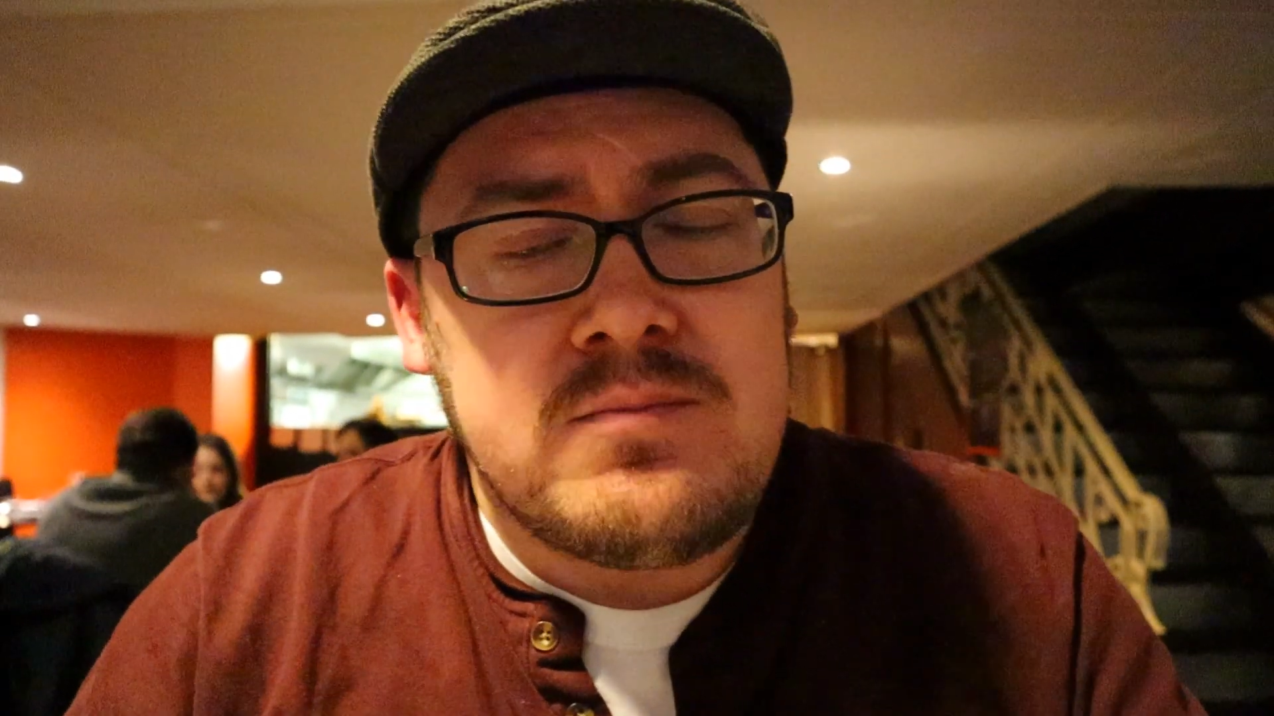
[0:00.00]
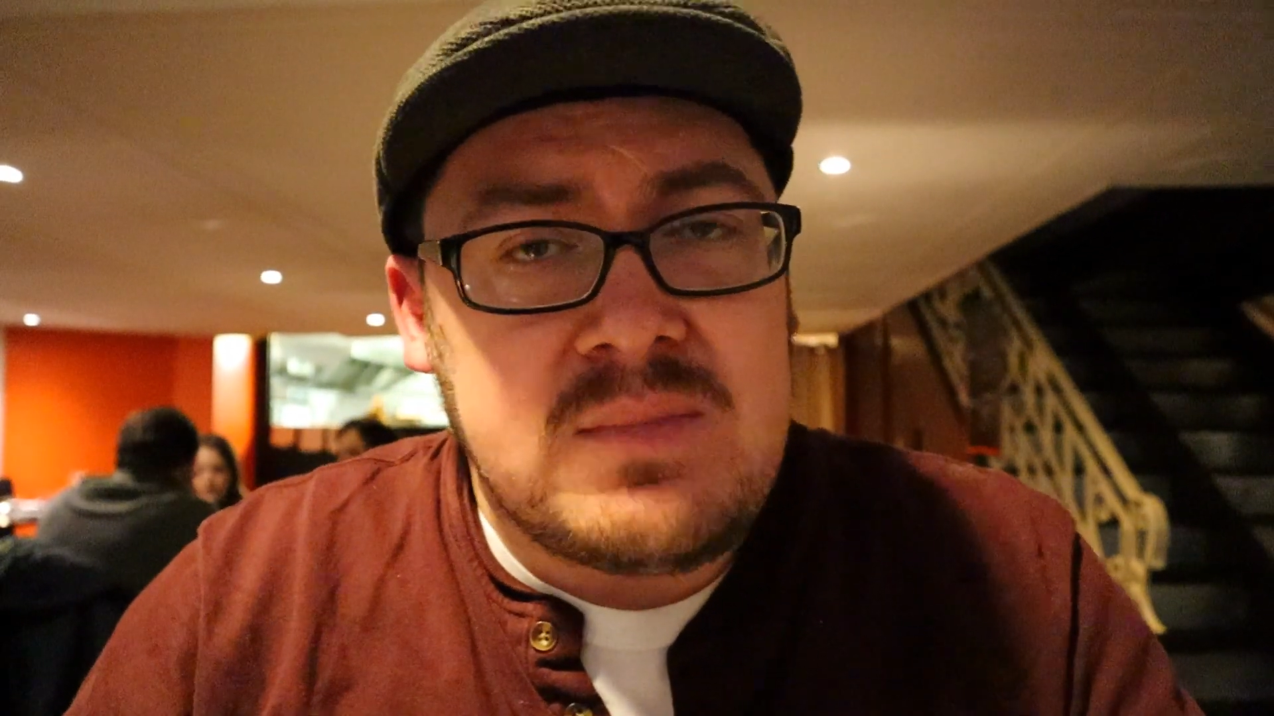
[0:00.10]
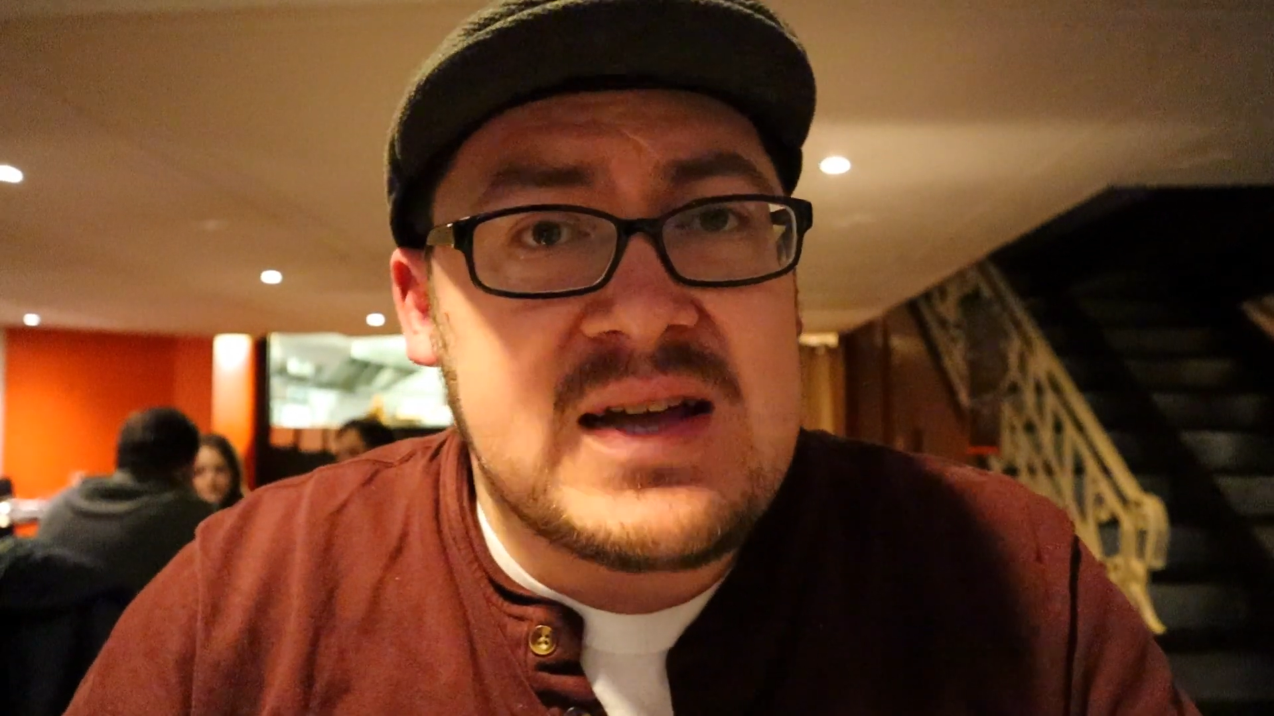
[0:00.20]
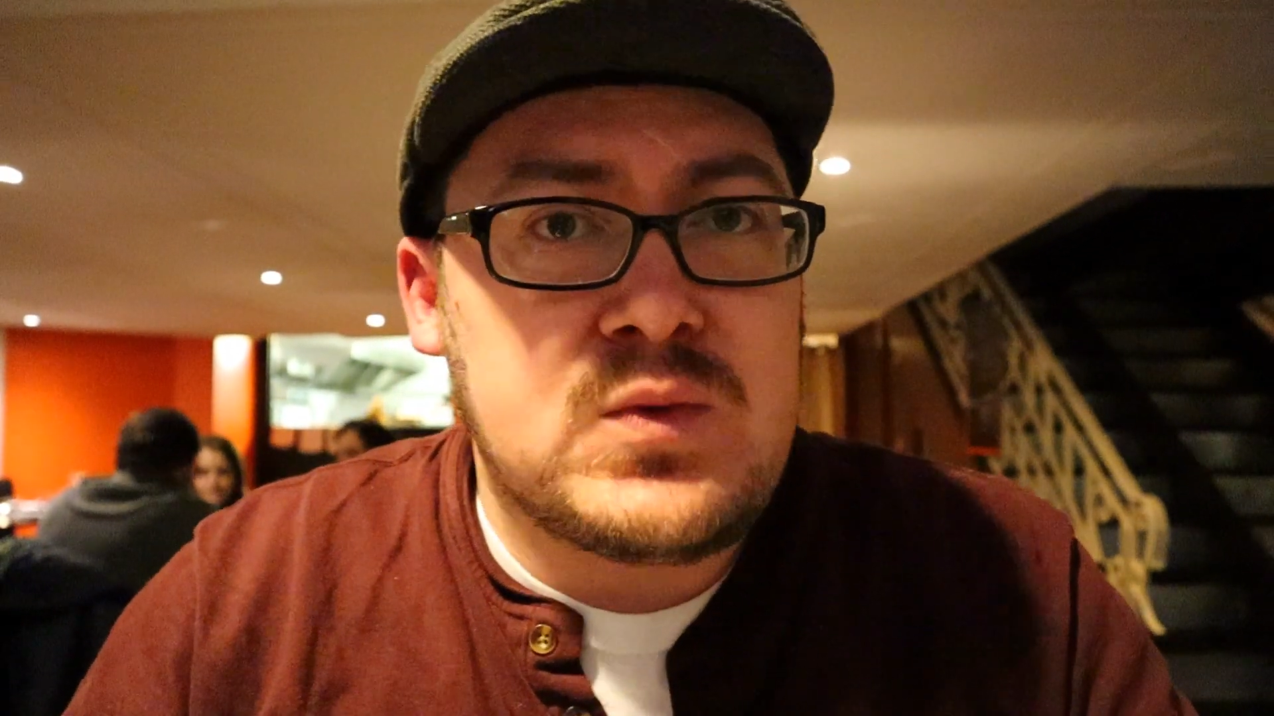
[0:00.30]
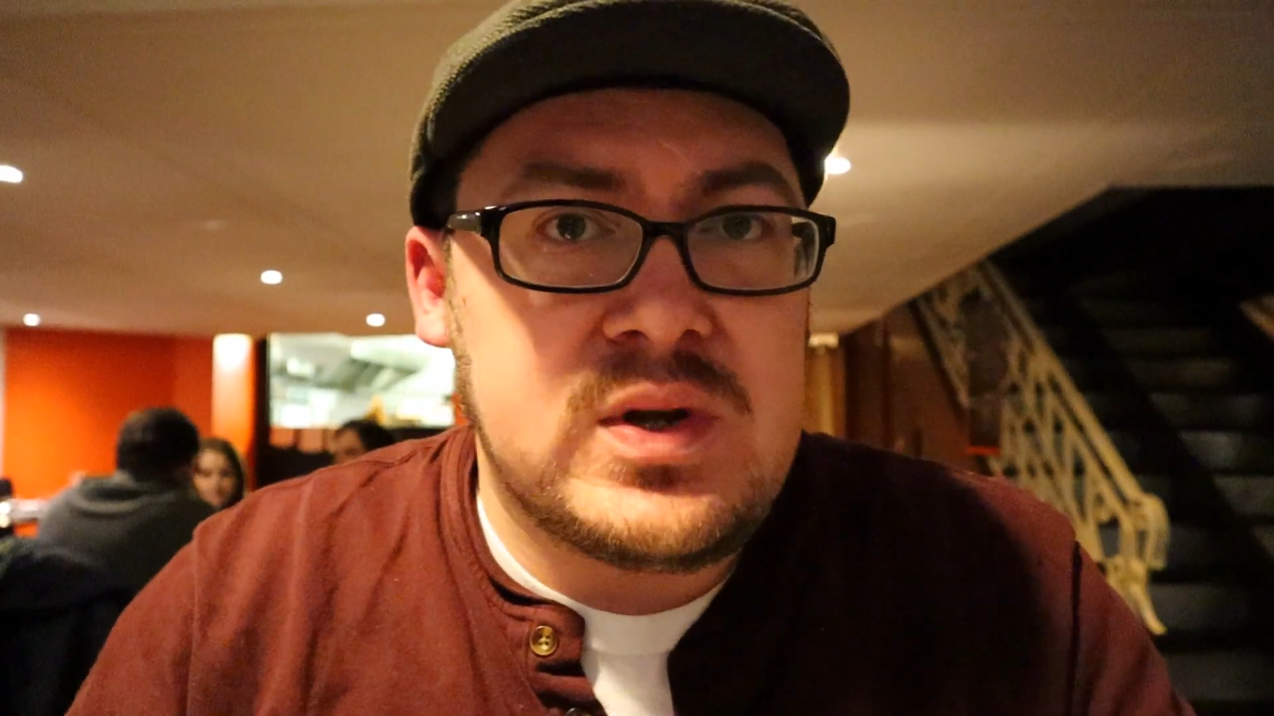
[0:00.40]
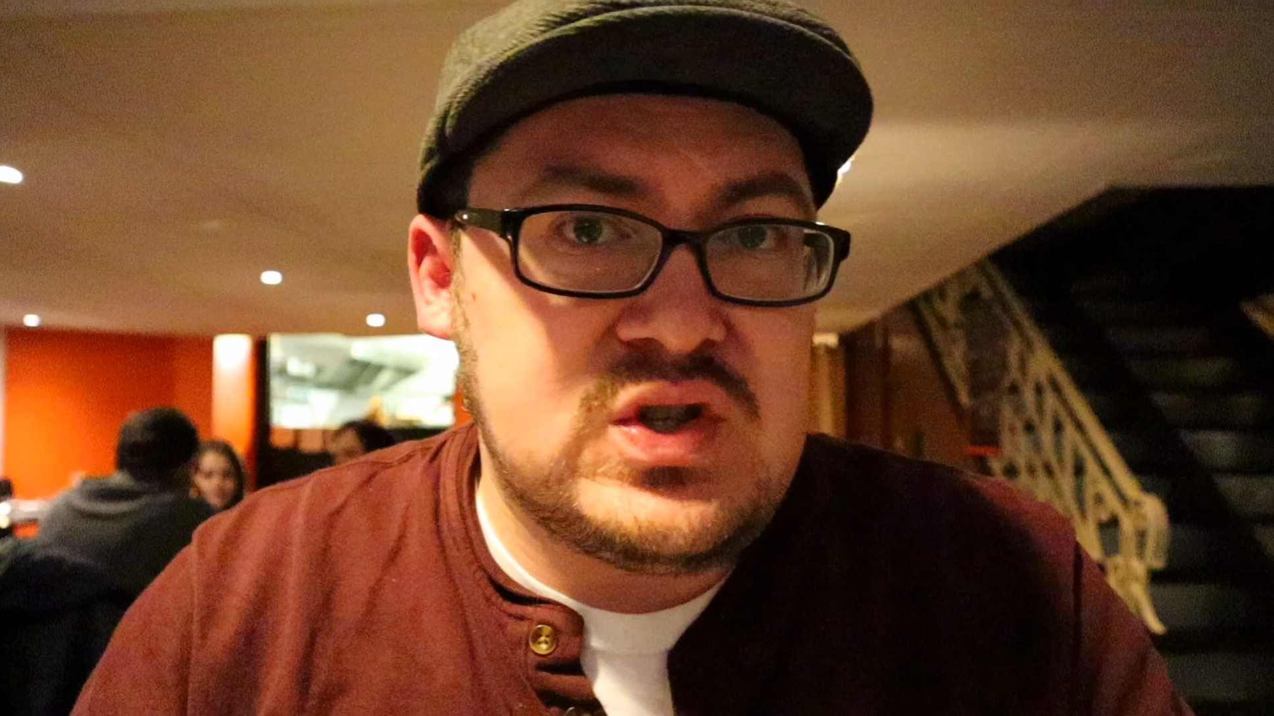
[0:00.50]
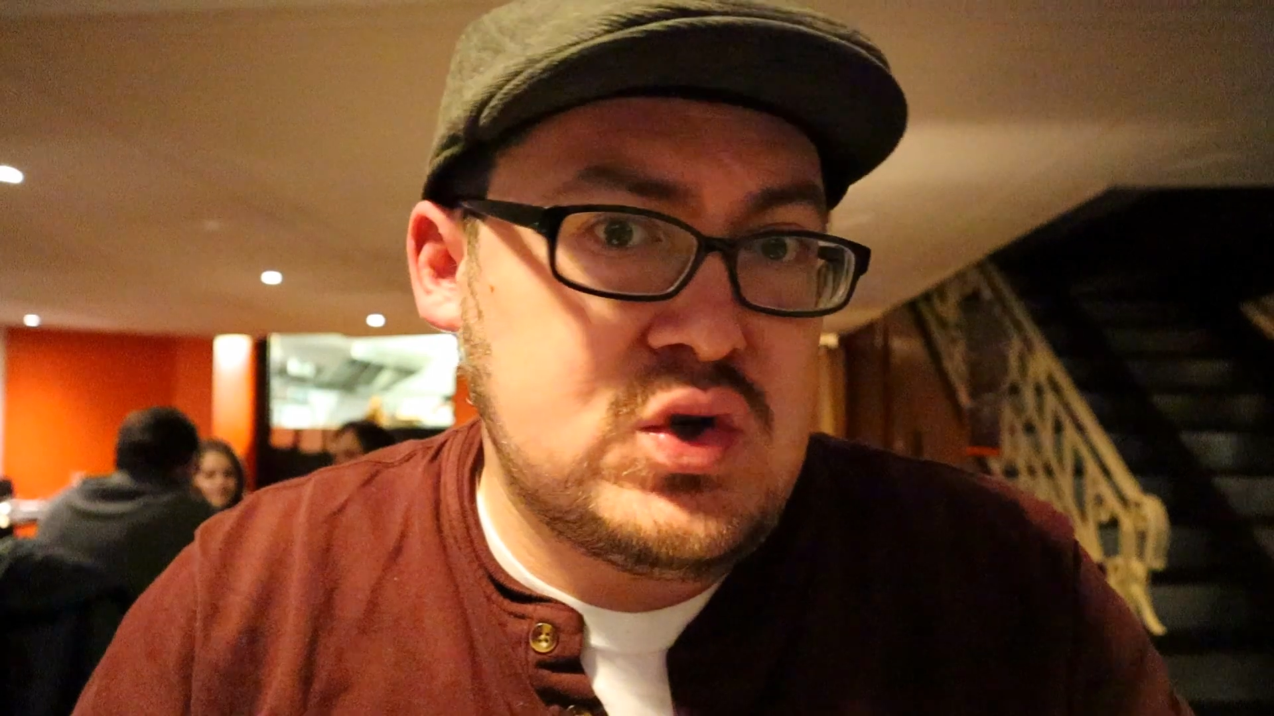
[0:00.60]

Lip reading: That's with